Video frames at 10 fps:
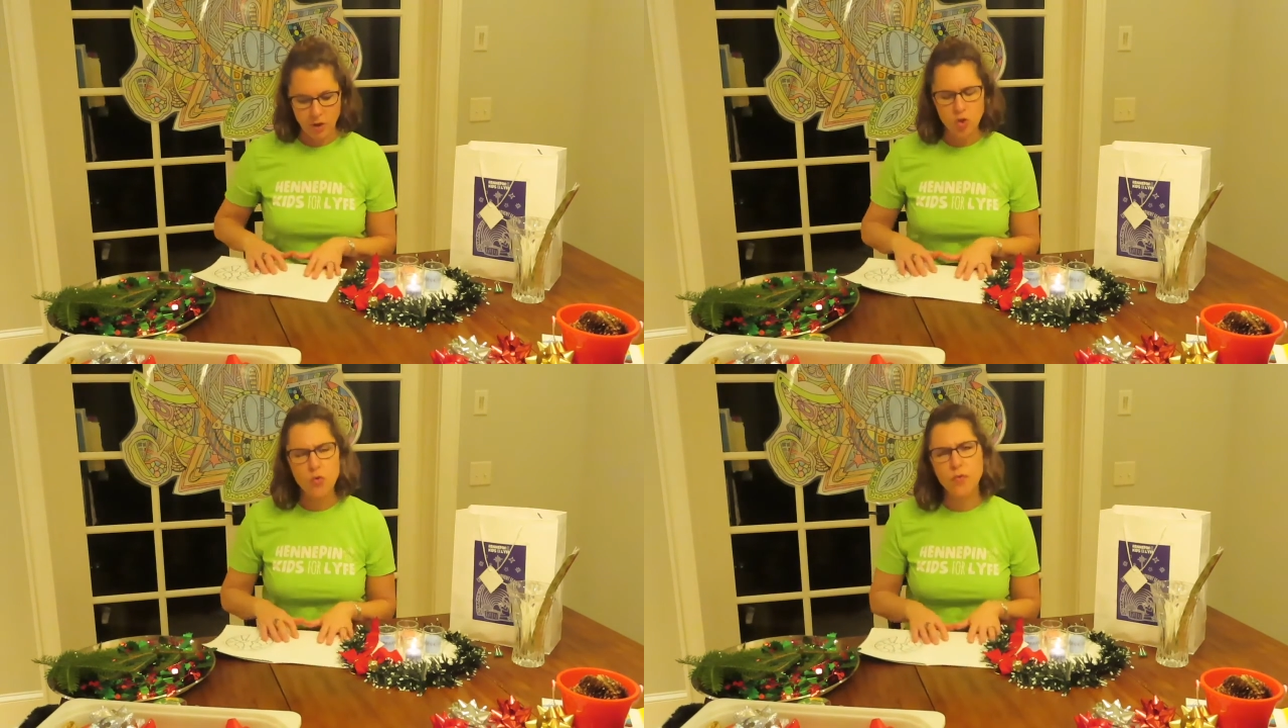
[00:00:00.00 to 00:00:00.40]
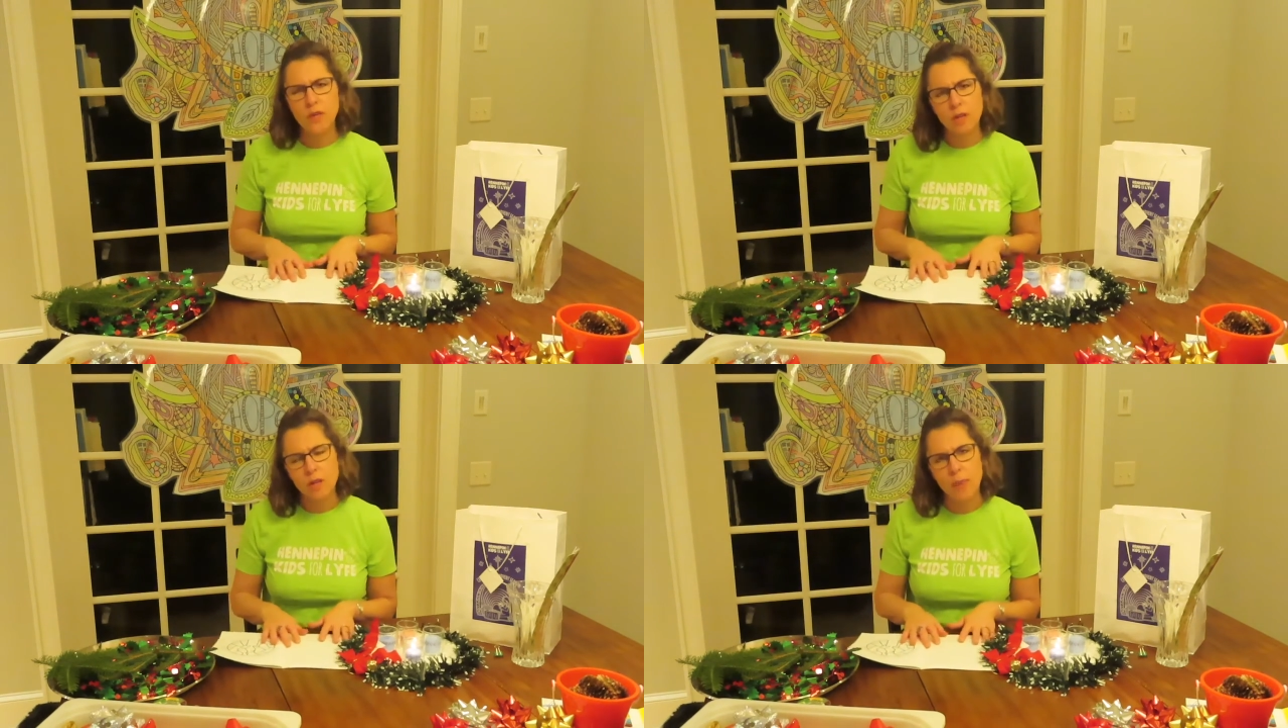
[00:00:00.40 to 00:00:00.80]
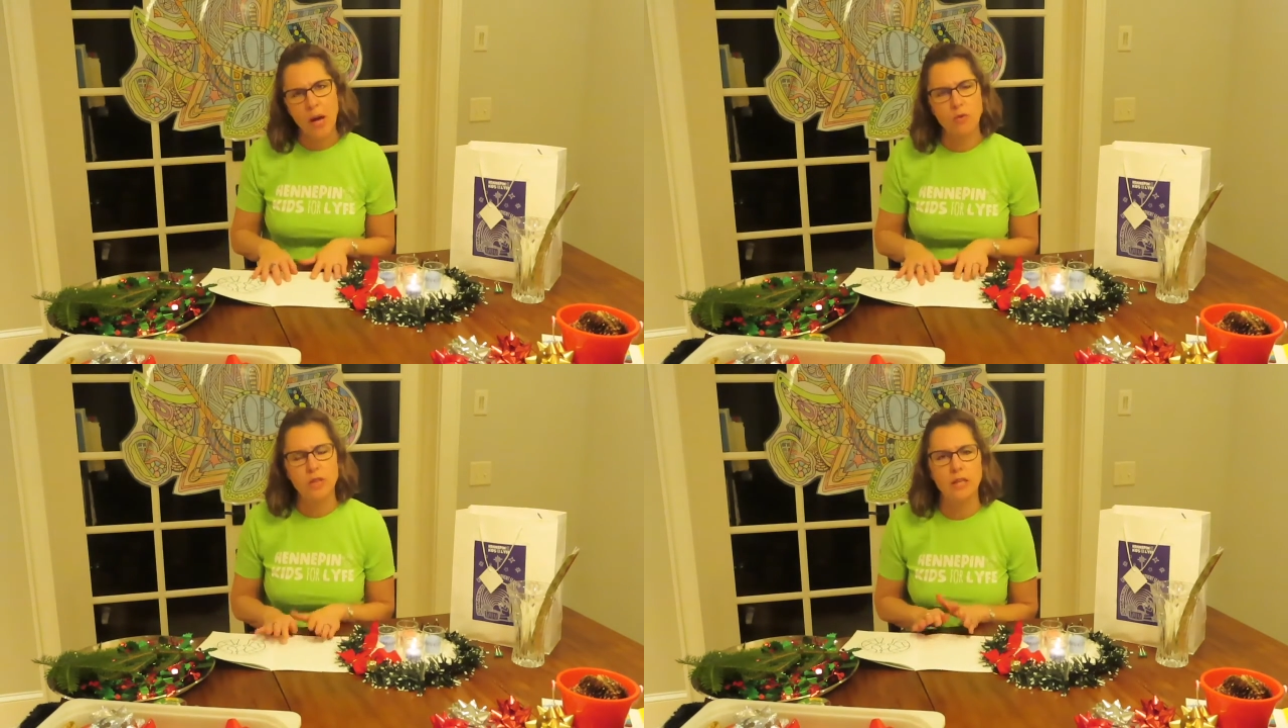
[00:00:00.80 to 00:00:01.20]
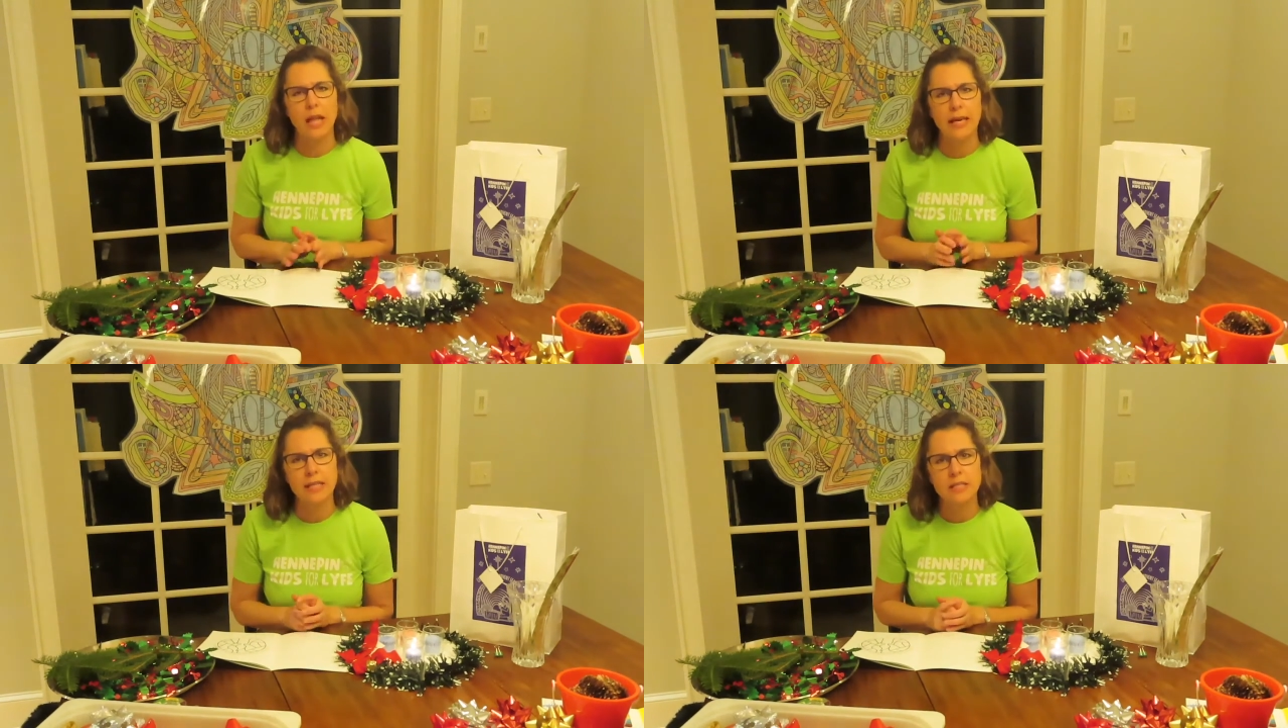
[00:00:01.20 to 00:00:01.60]
you feel about the
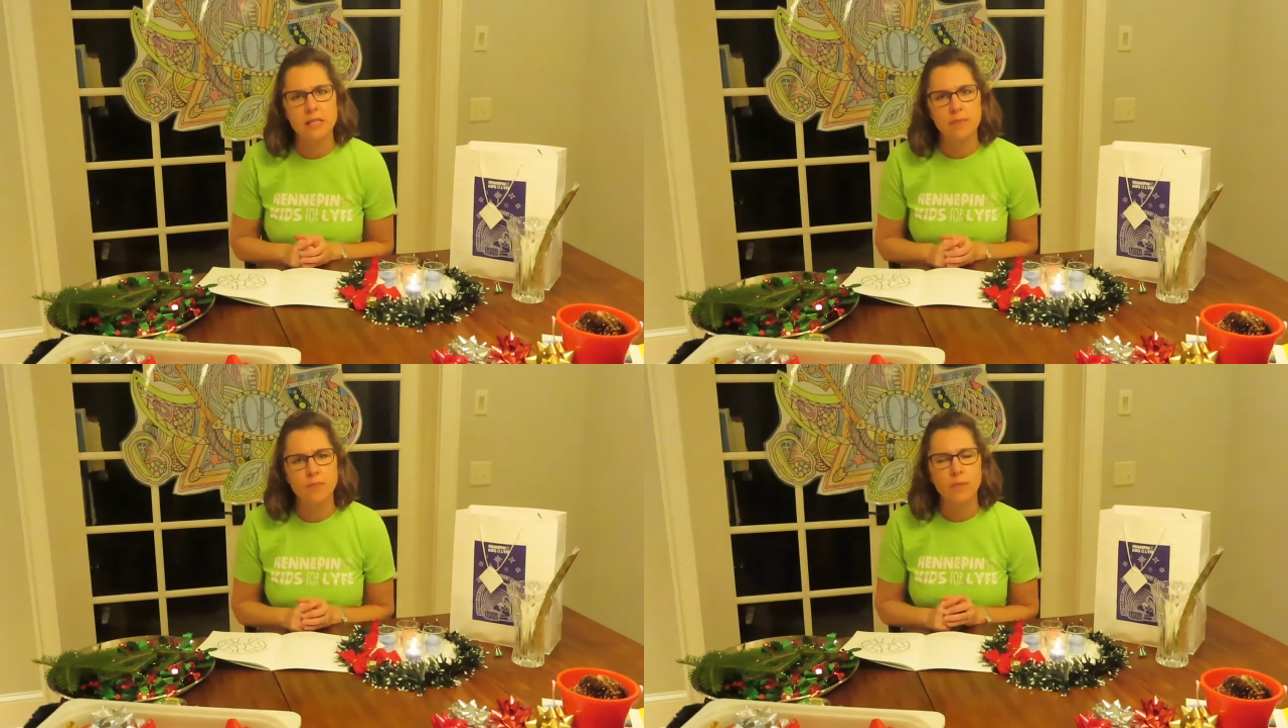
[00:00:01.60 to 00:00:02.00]
light?